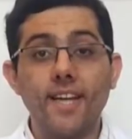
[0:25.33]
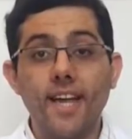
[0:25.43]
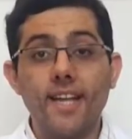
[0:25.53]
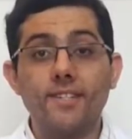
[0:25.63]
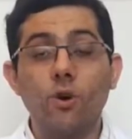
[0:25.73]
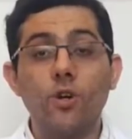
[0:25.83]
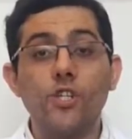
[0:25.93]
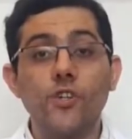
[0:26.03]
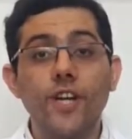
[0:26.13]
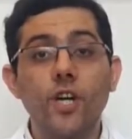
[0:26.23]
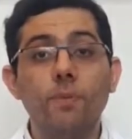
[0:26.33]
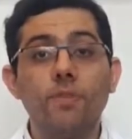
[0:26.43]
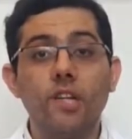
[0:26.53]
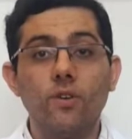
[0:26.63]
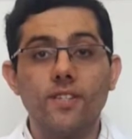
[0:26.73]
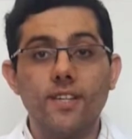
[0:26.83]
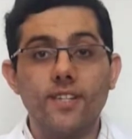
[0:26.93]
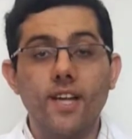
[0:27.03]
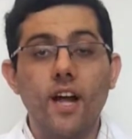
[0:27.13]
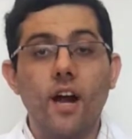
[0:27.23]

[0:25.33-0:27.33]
ends or trichoptilosis